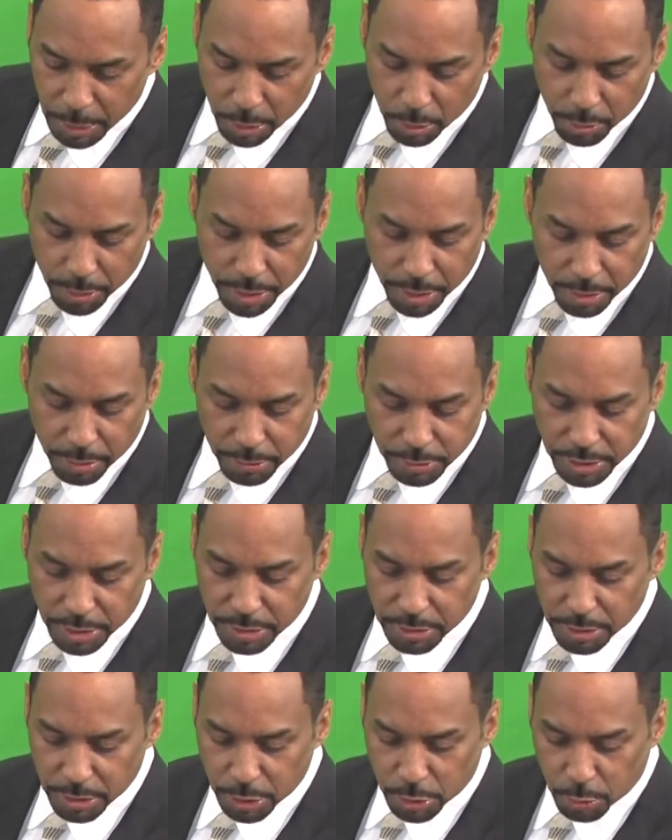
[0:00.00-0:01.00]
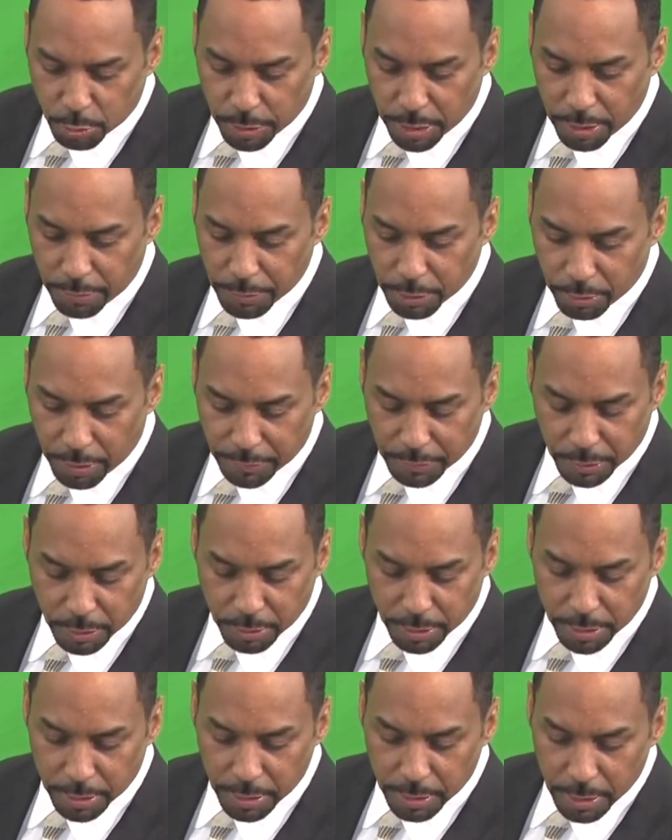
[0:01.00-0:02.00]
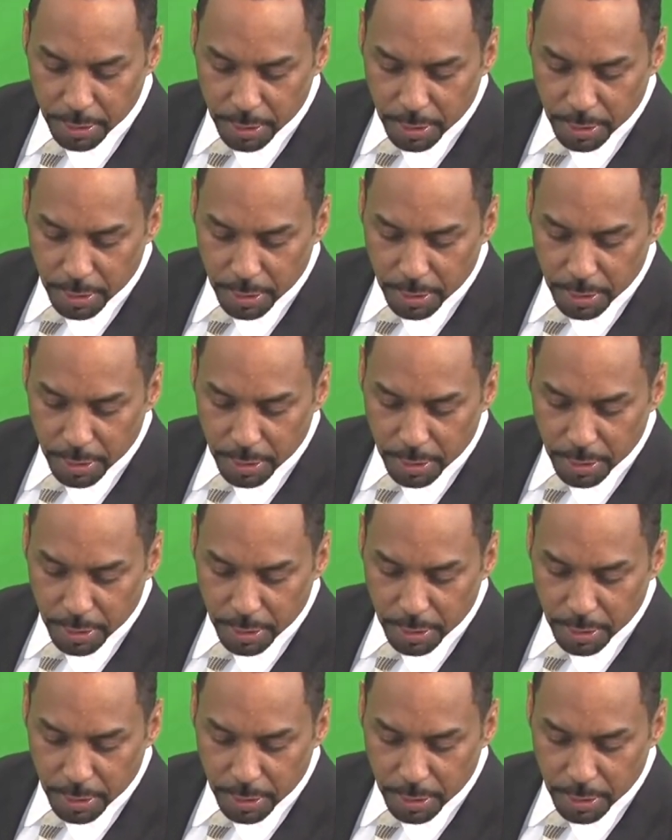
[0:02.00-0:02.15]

go here. Genesis 12, you don't have to go here.